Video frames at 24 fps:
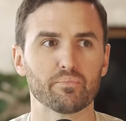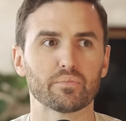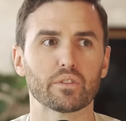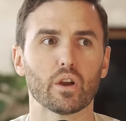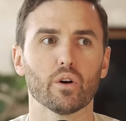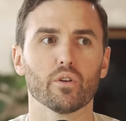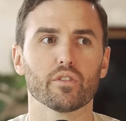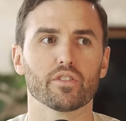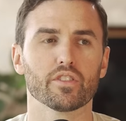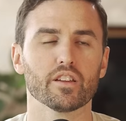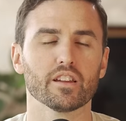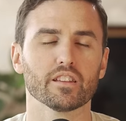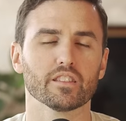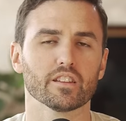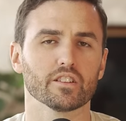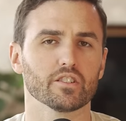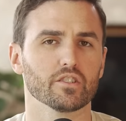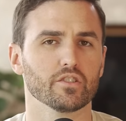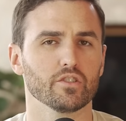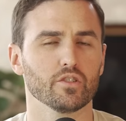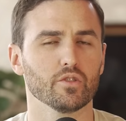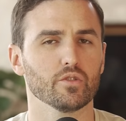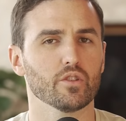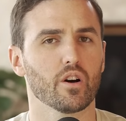don't think
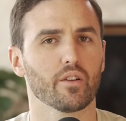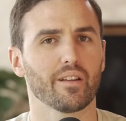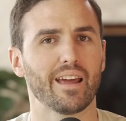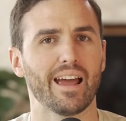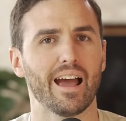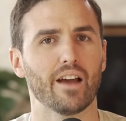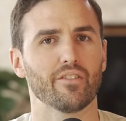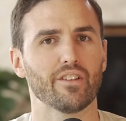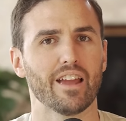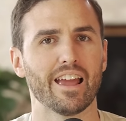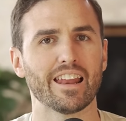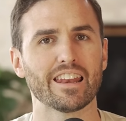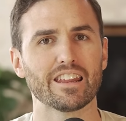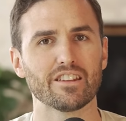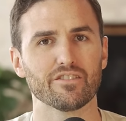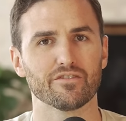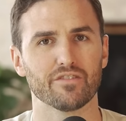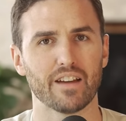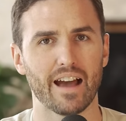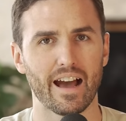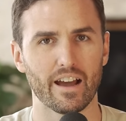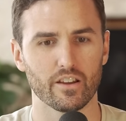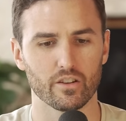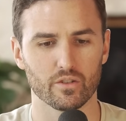that you don't have any
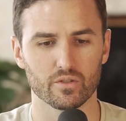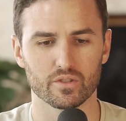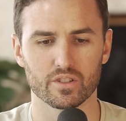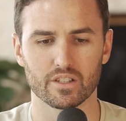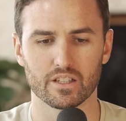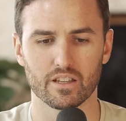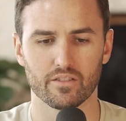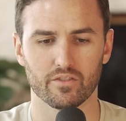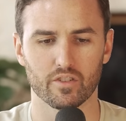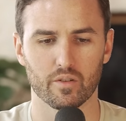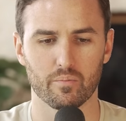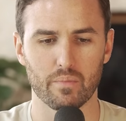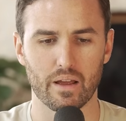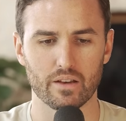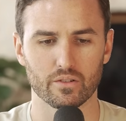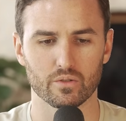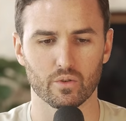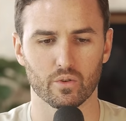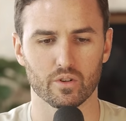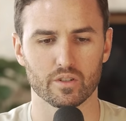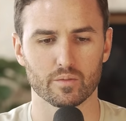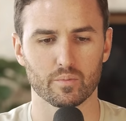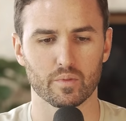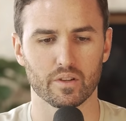value to give your
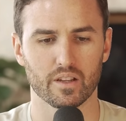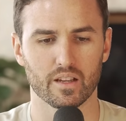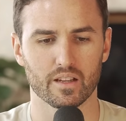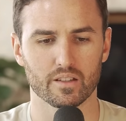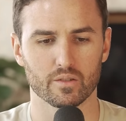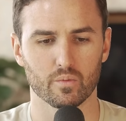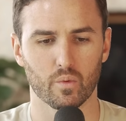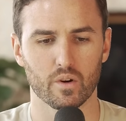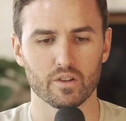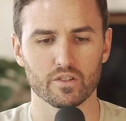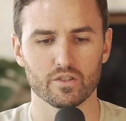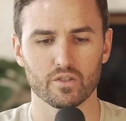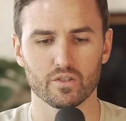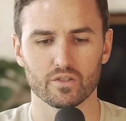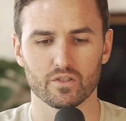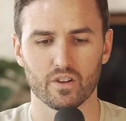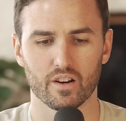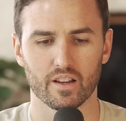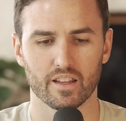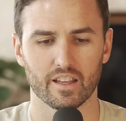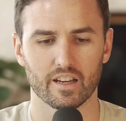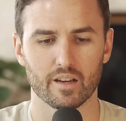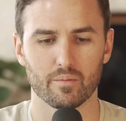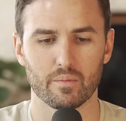mentors, because once you
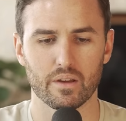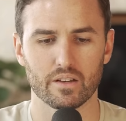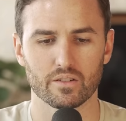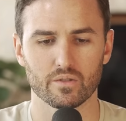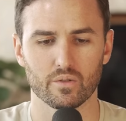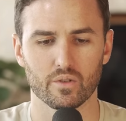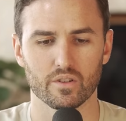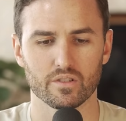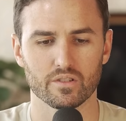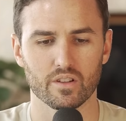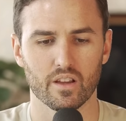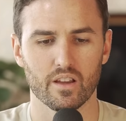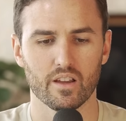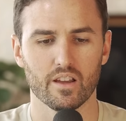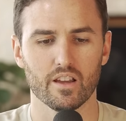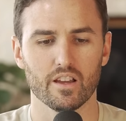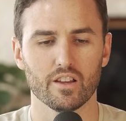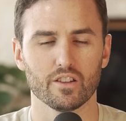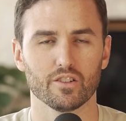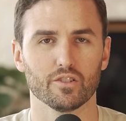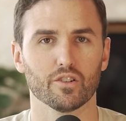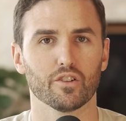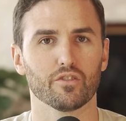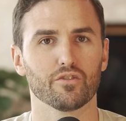start getting mentors,
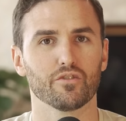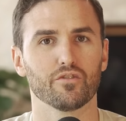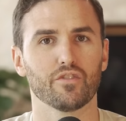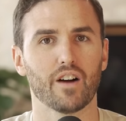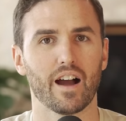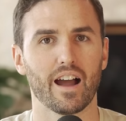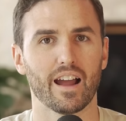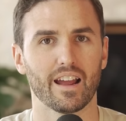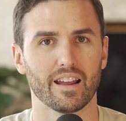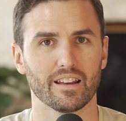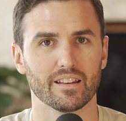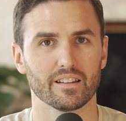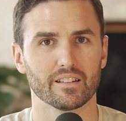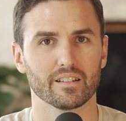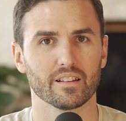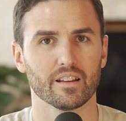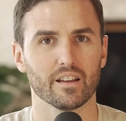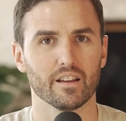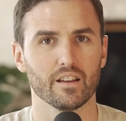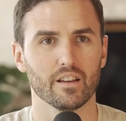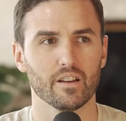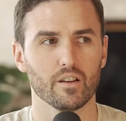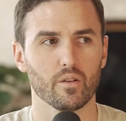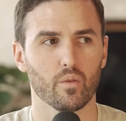you'll find
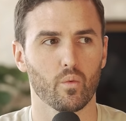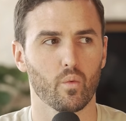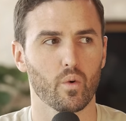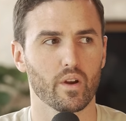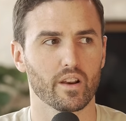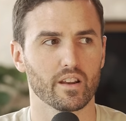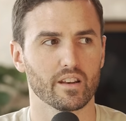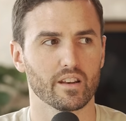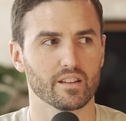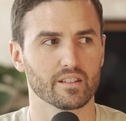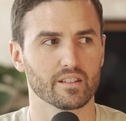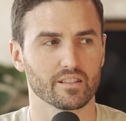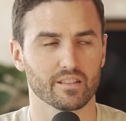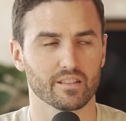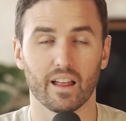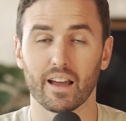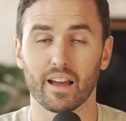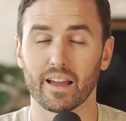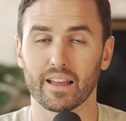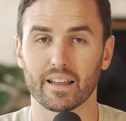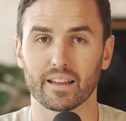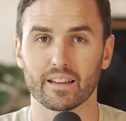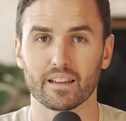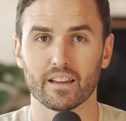what it is
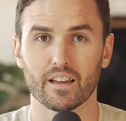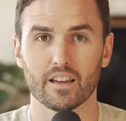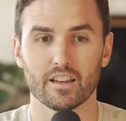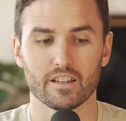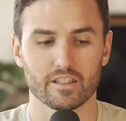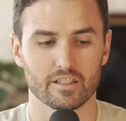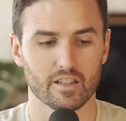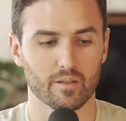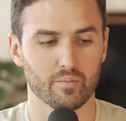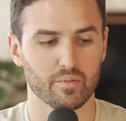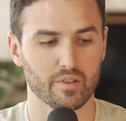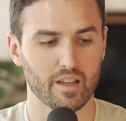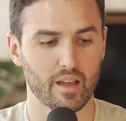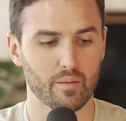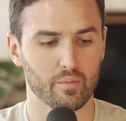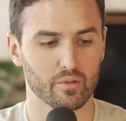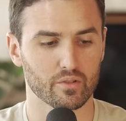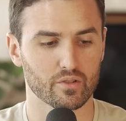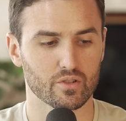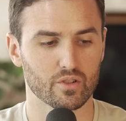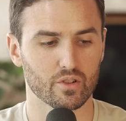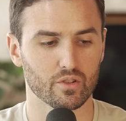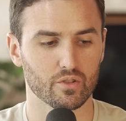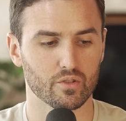like to be able
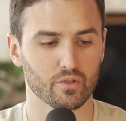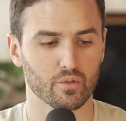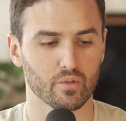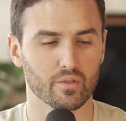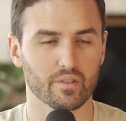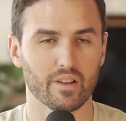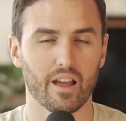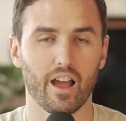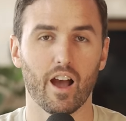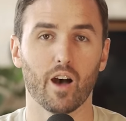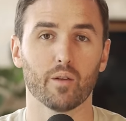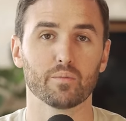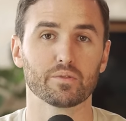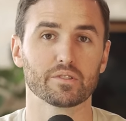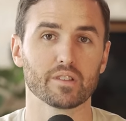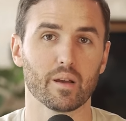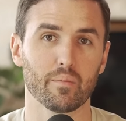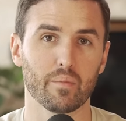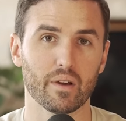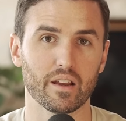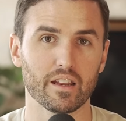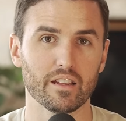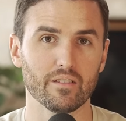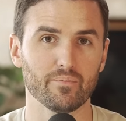to help
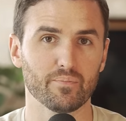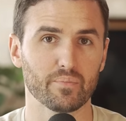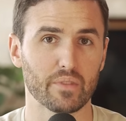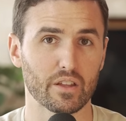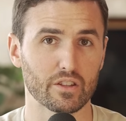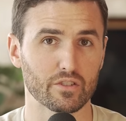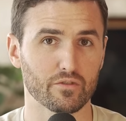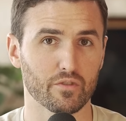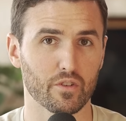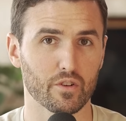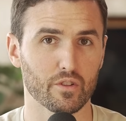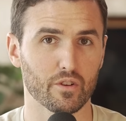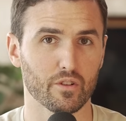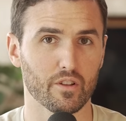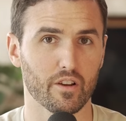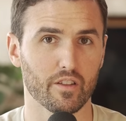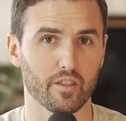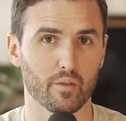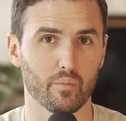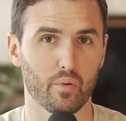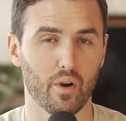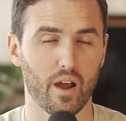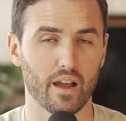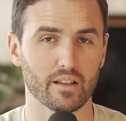somebody that's further along
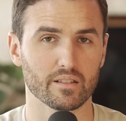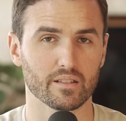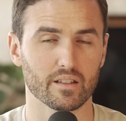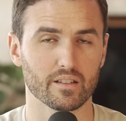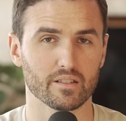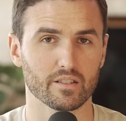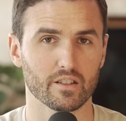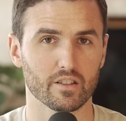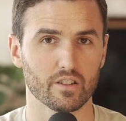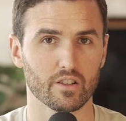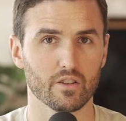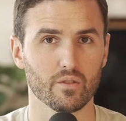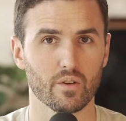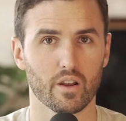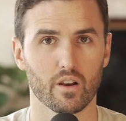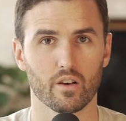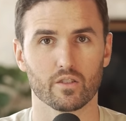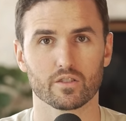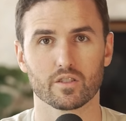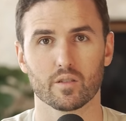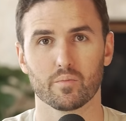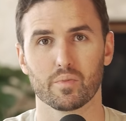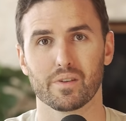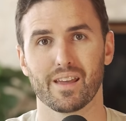the process than you, and
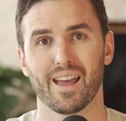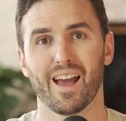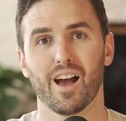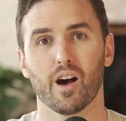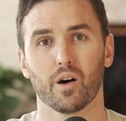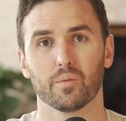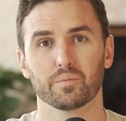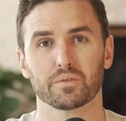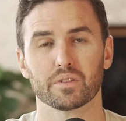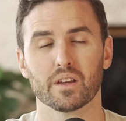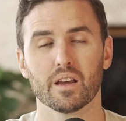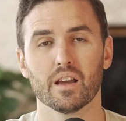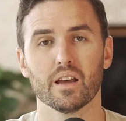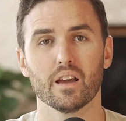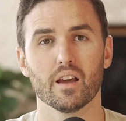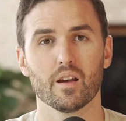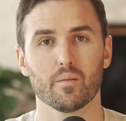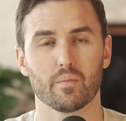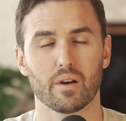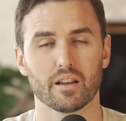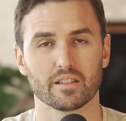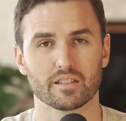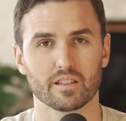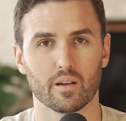also be helped
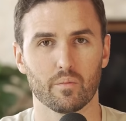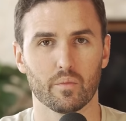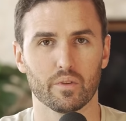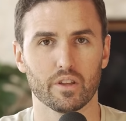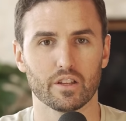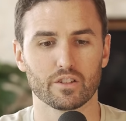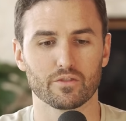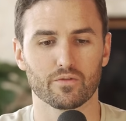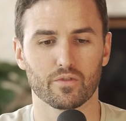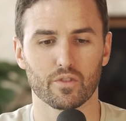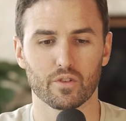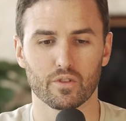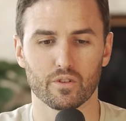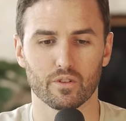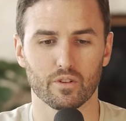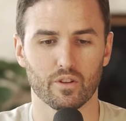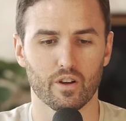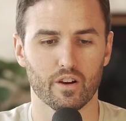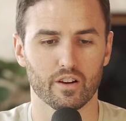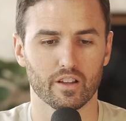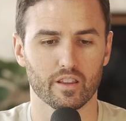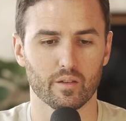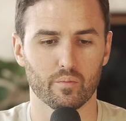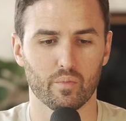by someone that's further
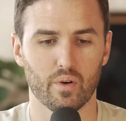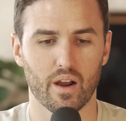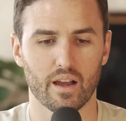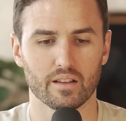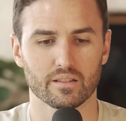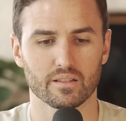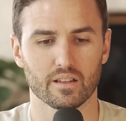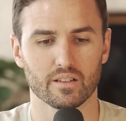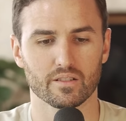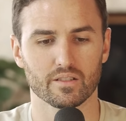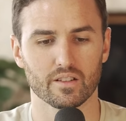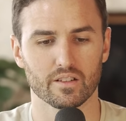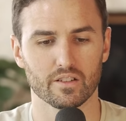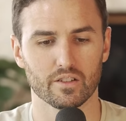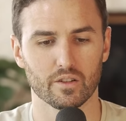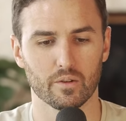along in the process than